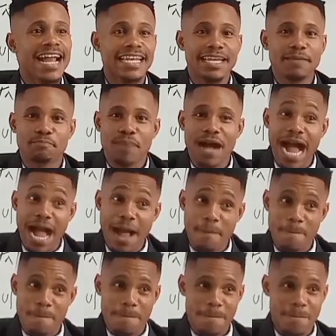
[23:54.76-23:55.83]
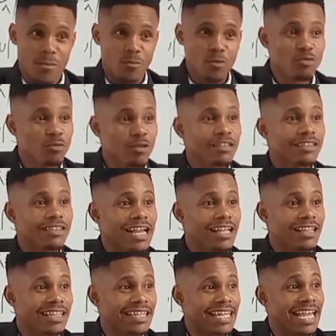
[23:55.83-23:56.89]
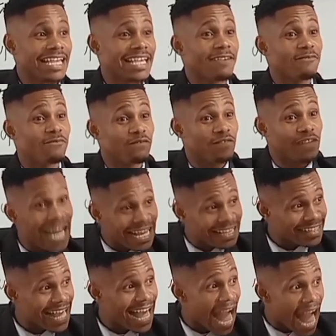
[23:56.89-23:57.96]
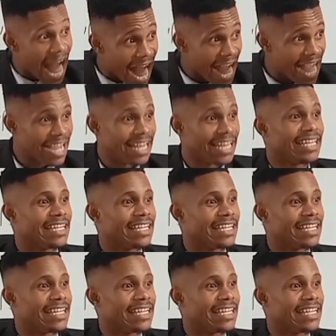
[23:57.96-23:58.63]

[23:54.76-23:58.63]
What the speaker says: and the palm. Which one sounds like a flat A?